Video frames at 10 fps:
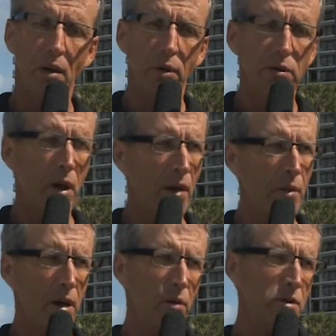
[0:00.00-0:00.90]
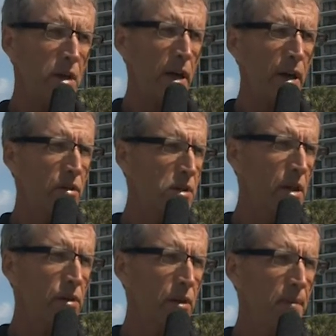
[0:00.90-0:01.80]
I wanted to have my own skydiving
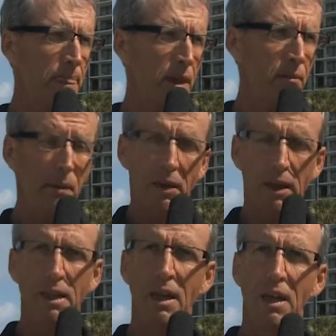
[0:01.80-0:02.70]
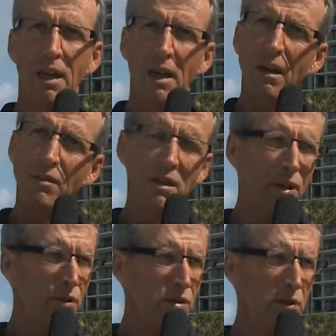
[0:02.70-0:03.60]
center, my plane. It was
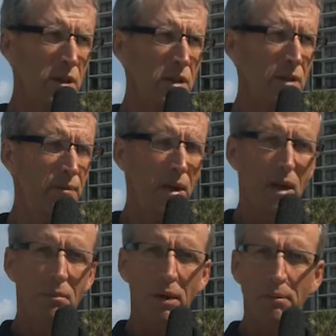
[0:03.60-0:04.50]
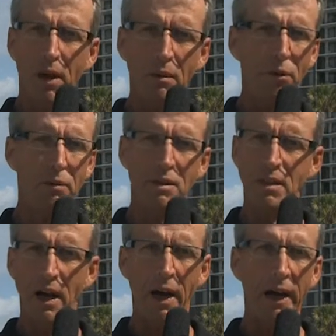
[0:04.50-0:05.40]
not so easy, but paramotor was
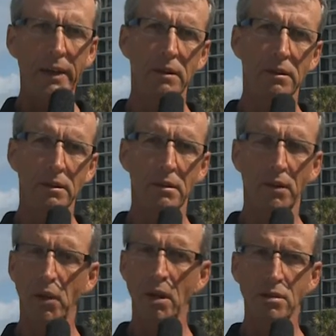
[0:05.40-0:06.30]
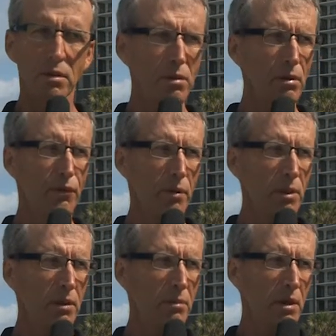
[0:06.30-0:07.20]
the ideal things to do for
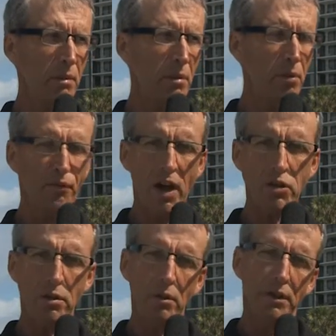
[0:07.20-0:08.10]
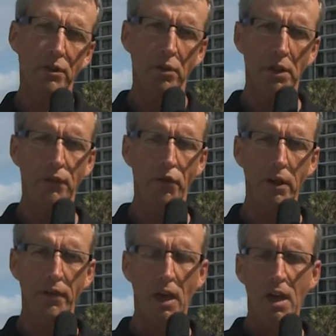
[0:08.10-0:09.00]
me to become a professional and doing it for a
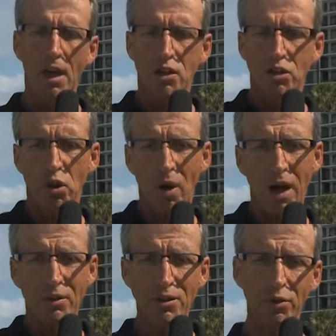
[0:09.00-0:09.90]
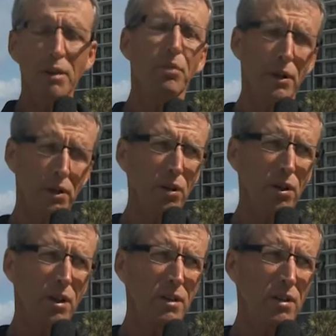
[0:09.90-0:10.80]
living. So I was doing pretty
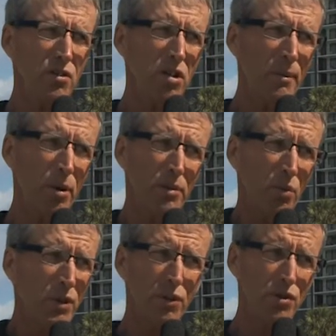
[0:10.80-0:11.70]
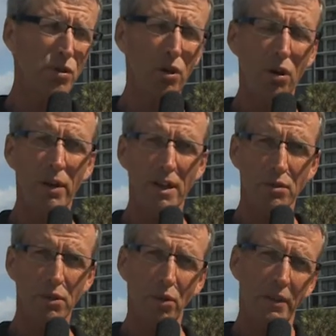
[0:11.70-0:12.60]
good in the summer, but the winter is so long, as
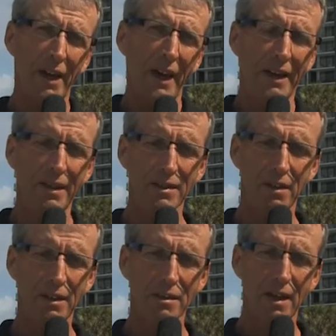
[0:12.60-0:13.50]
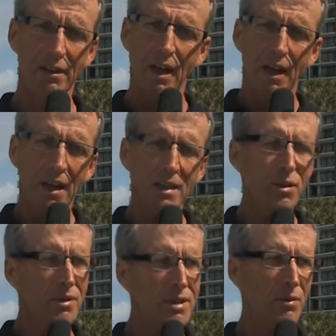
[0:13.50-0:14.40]
we know, in Canada, so I decided, let's
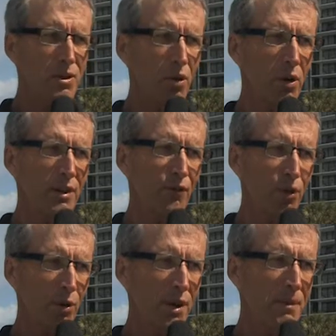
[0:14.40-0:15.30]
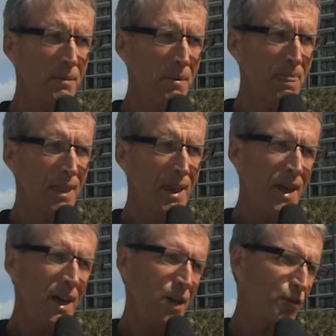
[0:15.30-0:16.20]
go and see what's going on in Florida.
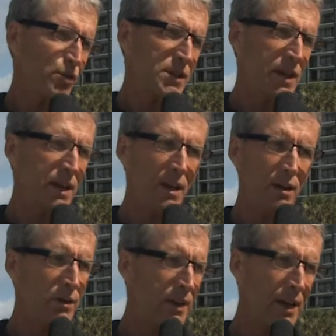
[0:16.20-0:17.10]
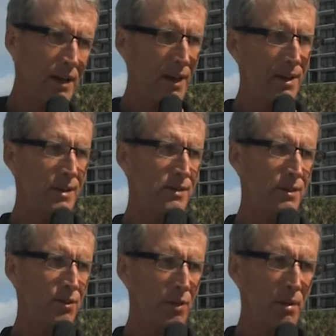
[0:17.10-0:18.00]
And of course, like all the Canadians,
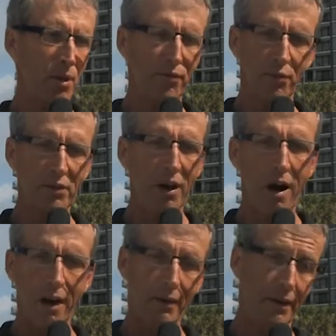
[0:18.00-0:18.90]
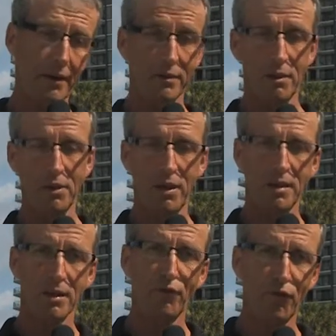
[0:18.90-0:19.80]
dream of retiring some
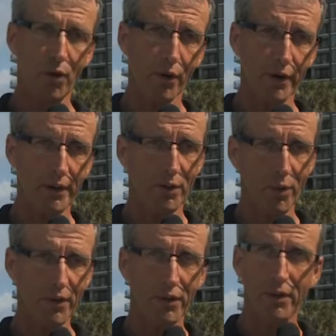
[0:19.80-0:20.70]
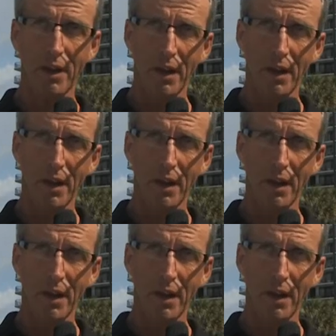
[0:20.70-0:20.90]
days in Florida in the winter.